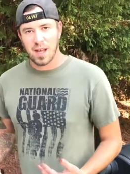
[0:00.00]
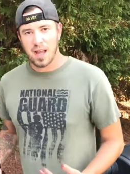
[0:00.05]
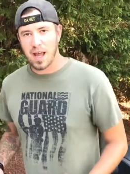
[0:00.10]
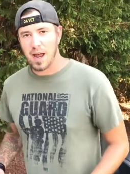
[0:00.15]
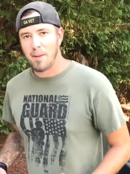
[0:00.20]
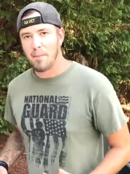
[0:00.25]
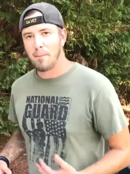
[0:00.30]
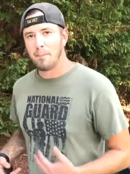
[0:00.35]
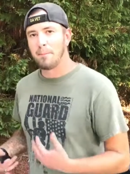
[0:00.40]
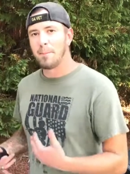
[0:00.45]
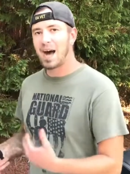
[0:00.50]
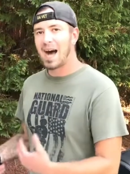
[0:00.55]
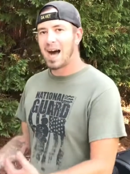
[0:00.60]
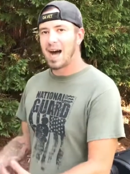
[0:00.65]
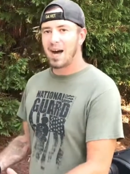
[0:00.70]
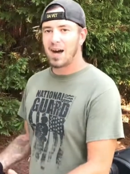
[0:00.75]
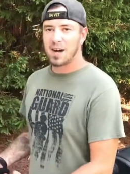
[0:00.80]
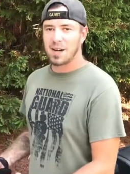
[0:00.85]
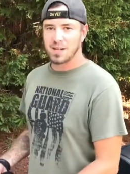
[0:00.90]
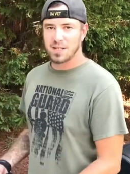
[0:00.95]
and
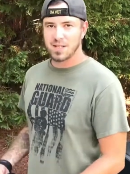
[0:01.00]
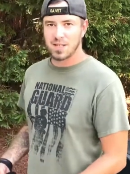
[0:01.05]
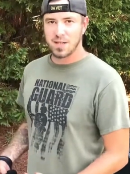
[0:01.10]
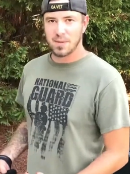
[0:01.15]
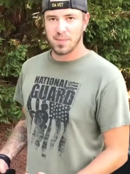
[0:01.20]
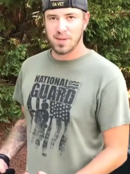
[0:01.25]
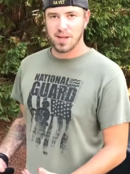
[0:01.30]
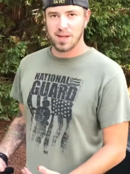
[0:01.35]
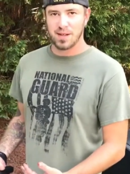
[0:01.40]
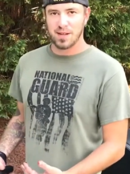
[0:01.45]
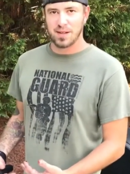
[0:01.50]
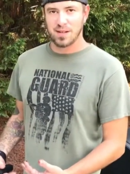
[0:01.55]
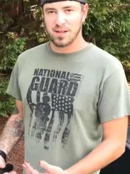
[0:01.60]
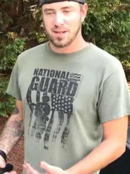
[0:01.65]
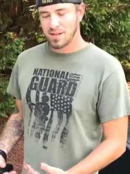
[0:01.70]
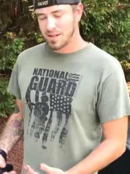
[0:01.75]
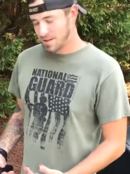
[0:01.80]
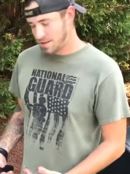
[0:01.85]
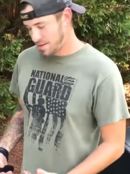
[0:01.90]
my honest opinion.